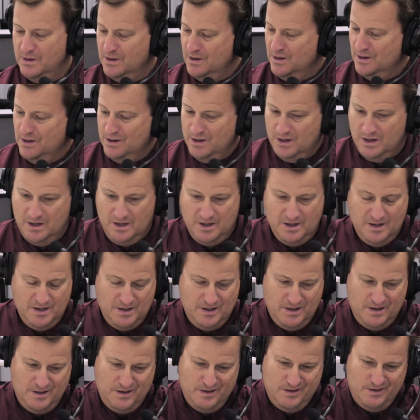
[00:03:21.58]
as opposed
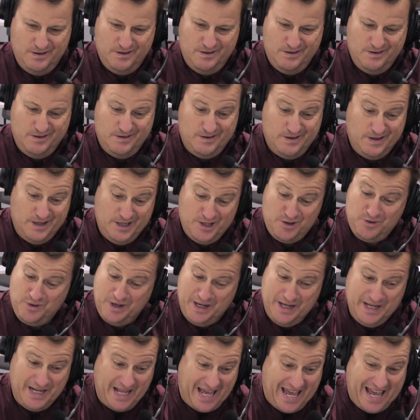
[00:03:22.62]
to what it used to be?
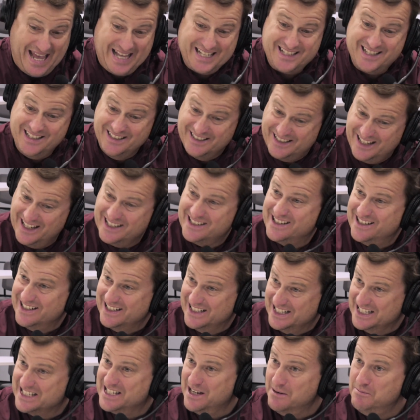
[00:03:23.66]
It adds intensity
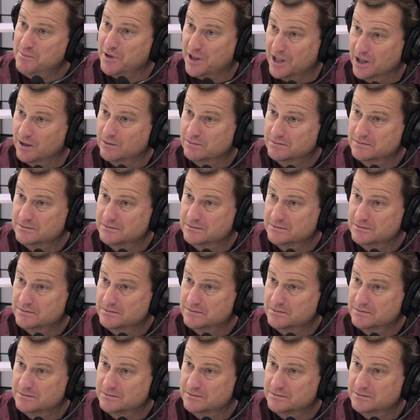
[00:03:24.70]
to December though.